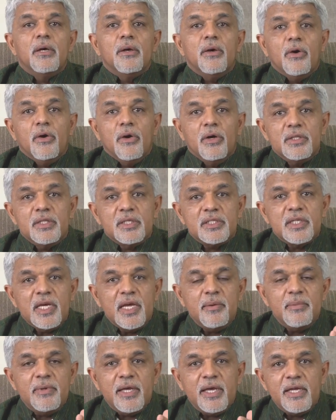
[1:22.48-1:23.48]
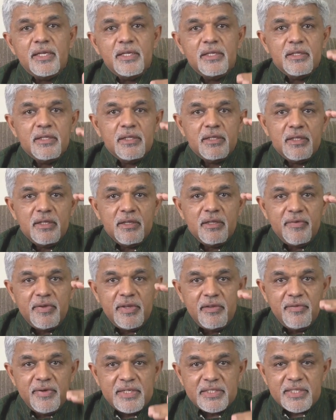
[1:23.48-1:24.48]
On the timeline, there
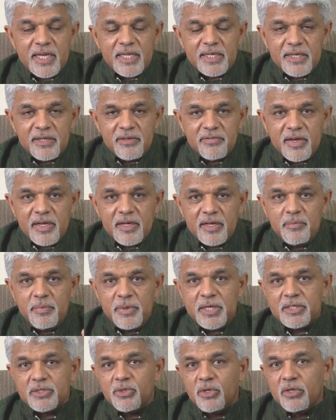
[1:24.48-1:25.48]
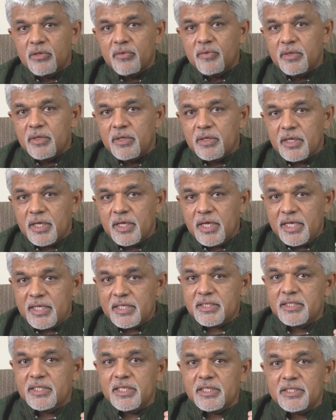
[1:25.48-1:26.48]
were events identified based on our age
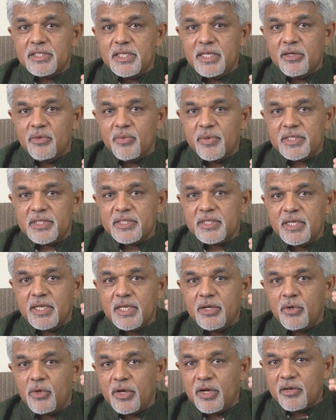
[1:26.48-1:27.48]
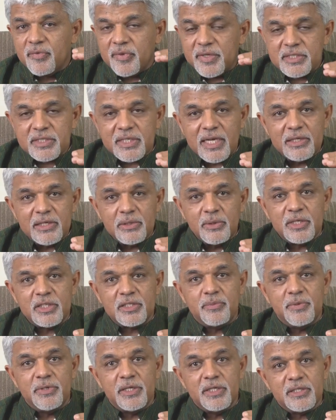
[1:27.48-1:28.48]
16 questionnaire or adverse childhood
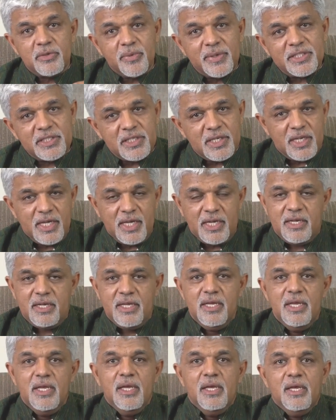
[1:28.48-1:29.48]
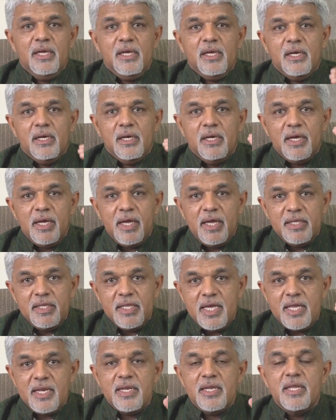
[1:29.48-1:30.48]
experience questionnaire. And
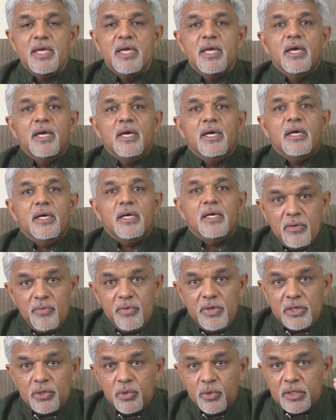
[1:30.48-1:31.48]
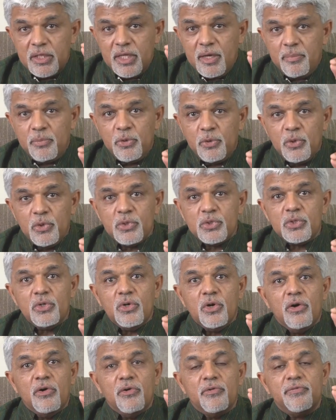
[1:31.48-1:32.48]
then we took the approach
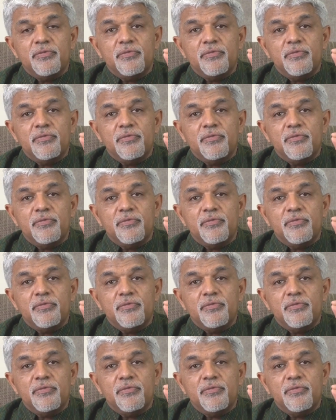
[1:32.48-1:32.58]
of